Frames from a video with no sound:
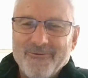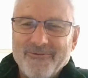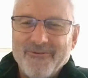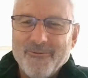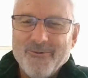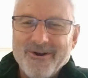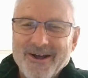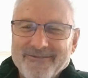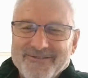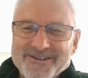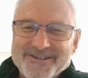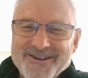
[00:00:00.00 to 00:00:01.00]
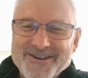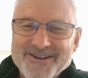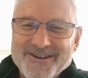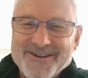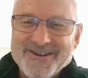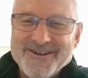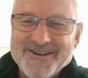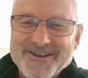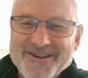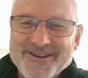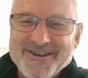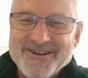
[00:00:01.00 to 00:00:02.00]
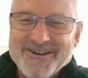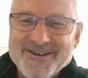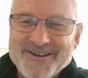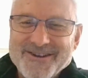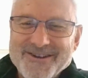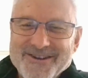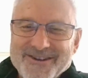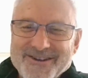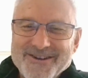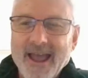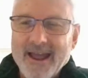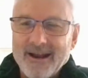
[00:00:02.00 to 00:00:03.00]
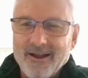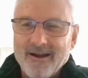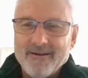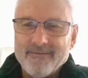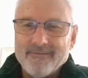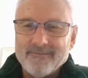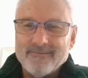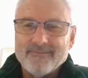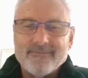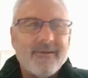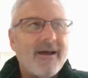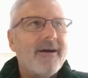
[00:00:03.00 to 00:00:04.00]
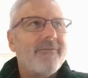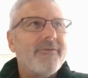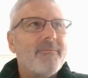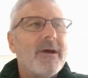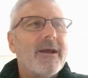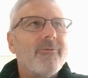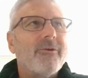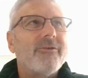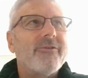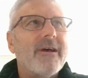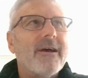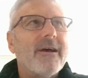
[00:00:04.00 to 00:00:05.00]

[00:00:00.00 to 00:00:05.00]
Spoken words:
from what I've just heard there, the big headlight for me was